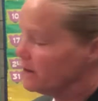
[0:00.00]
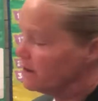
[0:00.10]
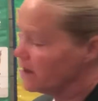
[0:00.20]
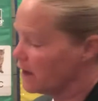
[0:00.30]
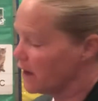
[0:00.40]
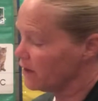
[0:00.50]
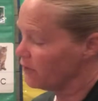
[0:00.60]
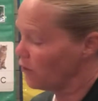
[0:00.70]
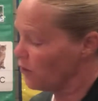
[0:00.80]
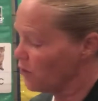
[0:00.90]
They kind of
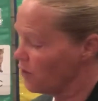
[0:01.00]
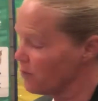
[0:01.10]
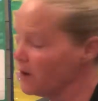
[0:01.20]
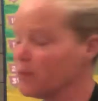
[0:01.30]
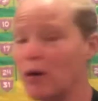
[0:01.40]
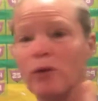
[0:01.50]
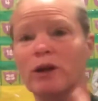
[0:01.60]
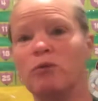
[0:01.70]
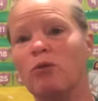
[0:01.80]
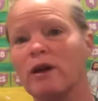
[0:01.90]
all go around, but only
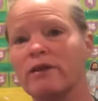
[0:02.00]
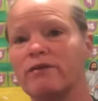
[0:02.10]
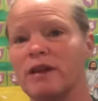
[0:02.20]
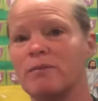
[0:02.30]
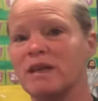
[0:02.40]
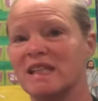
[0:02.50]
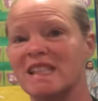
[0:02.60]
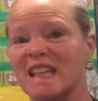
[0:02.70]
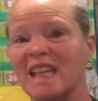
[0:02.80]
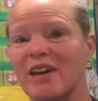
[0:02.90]
one of them is
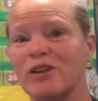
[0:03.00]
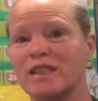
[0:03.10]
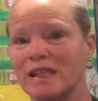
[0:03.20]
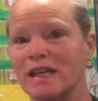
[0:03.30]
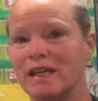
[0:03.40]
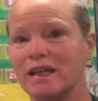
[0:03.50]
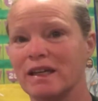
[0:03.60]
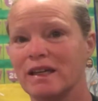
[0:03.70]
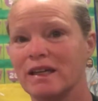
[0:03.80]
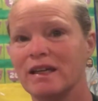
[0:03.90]
the letter C.
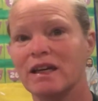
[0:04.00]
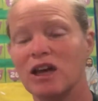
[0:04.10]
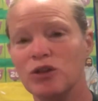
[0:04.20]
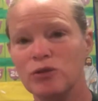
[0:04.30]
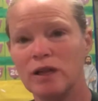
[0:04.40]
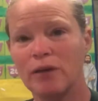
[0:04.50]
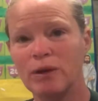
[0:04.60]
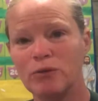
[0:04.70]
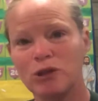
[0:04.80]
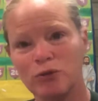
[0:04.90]
Can you tell me
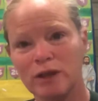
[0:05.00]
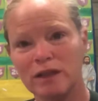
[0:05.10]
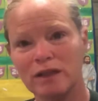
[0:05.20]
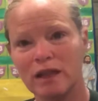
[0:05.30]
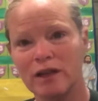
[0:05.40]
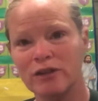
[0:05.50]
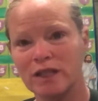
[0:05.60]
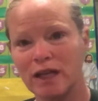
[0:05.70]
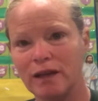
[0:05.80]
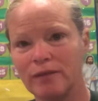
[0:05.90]
which one is the letter
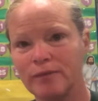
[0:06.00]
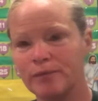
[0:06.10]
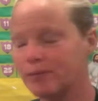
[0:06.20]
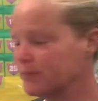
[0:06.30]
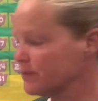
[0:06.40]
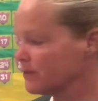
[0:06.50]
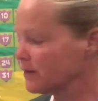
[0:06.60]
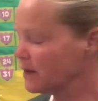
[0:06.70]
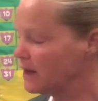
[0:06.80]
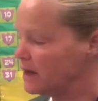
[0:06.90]
C?
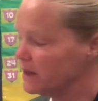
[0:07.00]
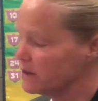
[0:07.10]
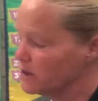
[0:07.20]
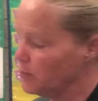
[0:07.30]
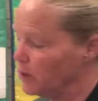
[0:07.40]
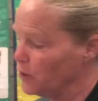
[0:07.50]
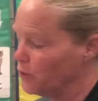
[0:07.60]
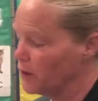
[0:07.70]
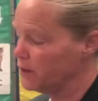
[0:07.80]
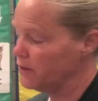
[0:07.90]
Is it the blue
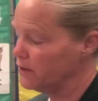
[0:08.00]
one,